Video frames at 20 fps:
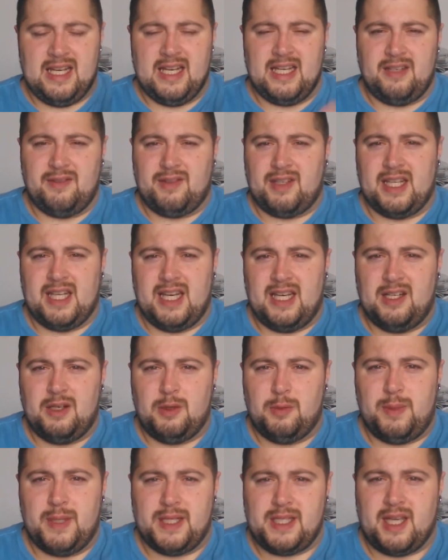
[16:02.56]
And then you've got that
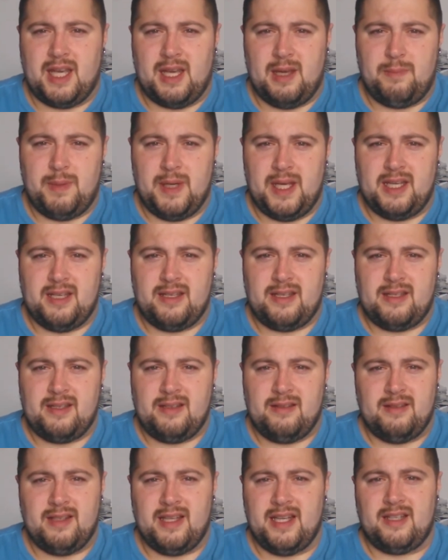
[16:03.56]
little biscuity
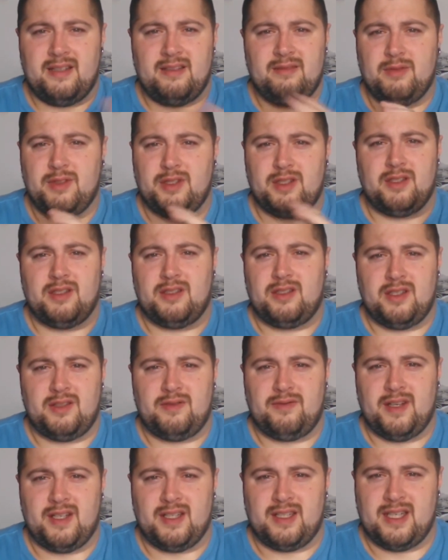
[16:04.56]
base there, which is
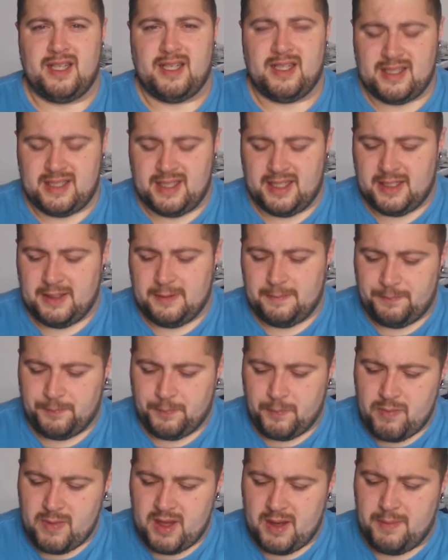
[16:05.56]
just fantastic.
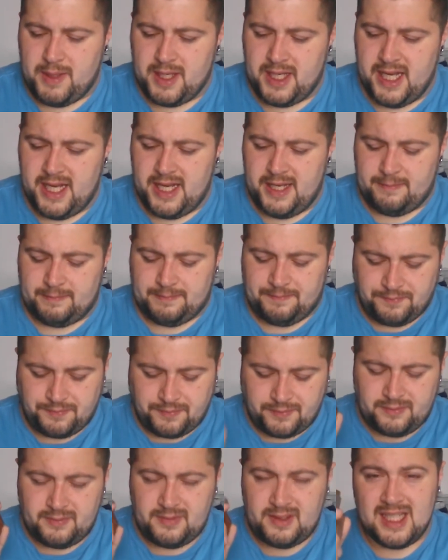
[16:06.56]
But yeah,
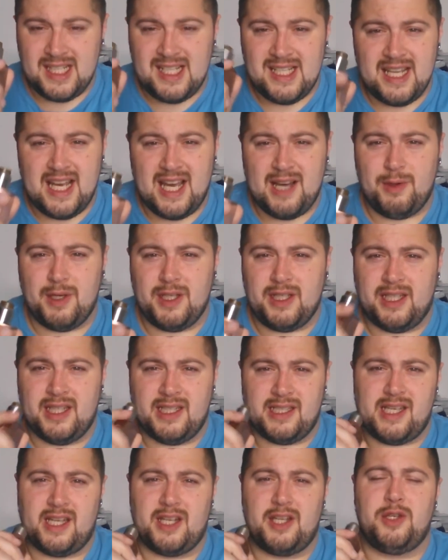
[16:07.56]
that one
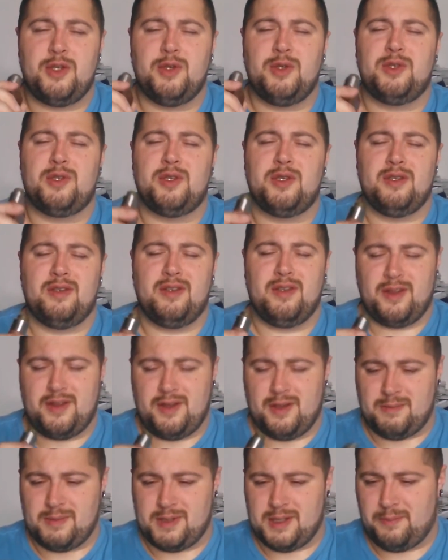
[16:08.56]
gets a huge
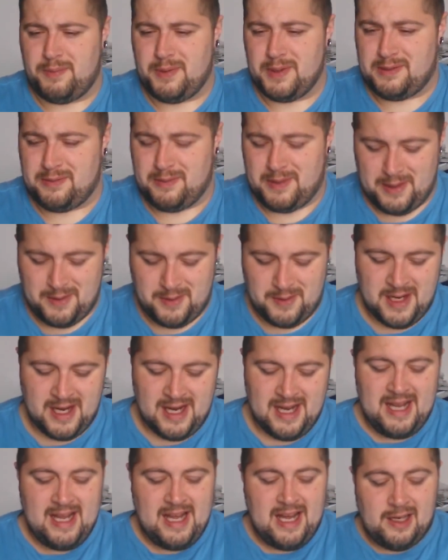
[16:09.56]
thumbs up as well.
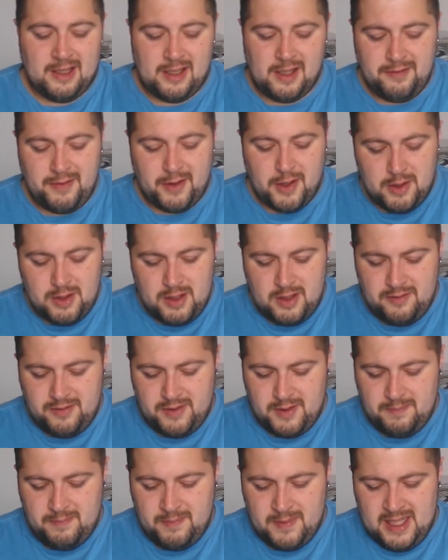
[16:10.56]
I love all of
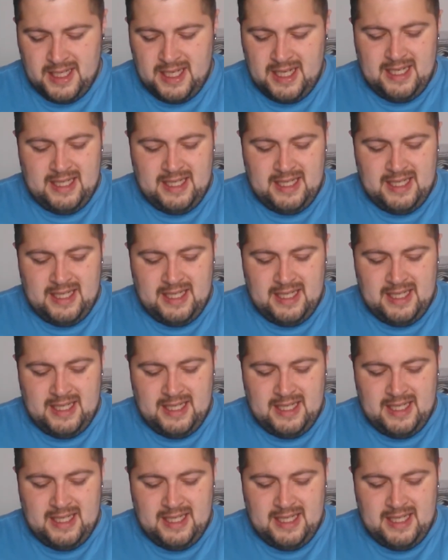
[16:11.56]
them.